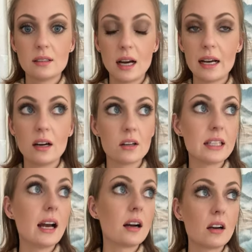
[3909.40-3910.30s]
High on.
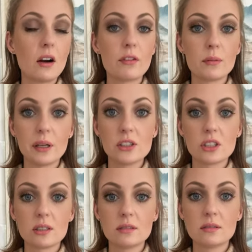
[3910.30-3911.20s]
Yeah,
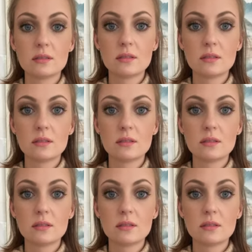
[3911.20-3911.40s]
confirmation.